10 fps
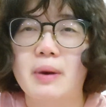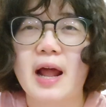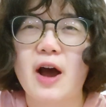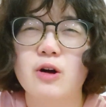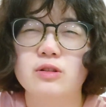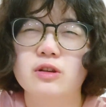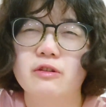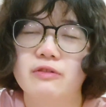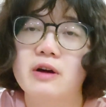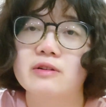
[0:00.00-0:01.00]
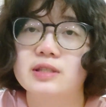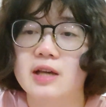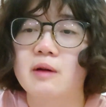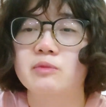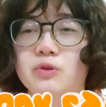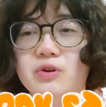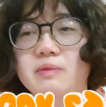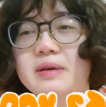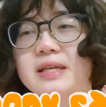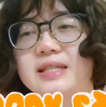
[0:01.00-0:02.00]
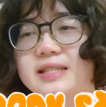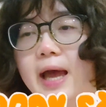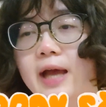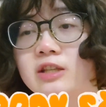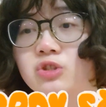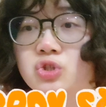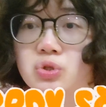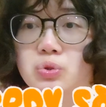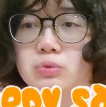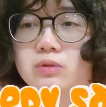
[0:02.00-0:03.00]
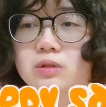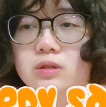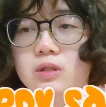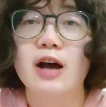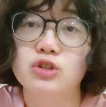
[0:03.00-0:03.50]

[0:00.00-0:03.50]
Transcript: but I also found some creepy, sad dudes.